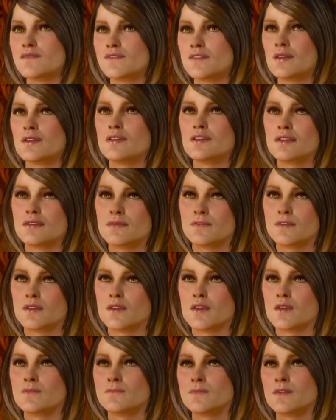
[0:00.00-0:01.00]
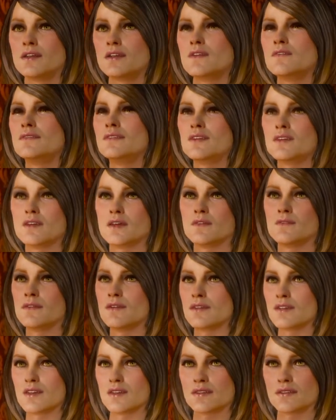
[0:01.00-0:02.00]
refuse to speak openly of certain
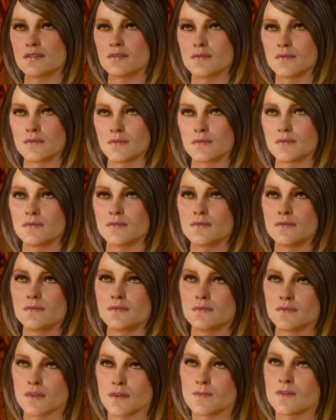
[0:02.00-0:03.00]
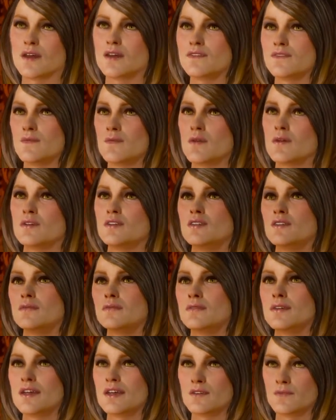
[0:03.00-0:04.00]
matters. Apart from which,
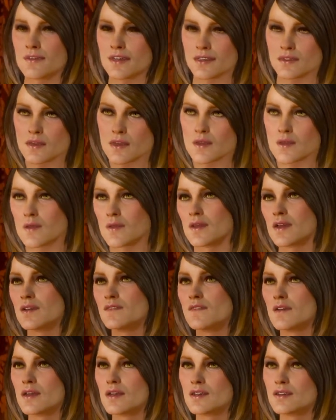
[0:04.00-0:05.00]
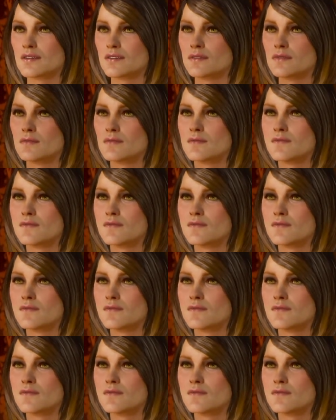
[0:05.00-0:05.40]
they remain unaware of others,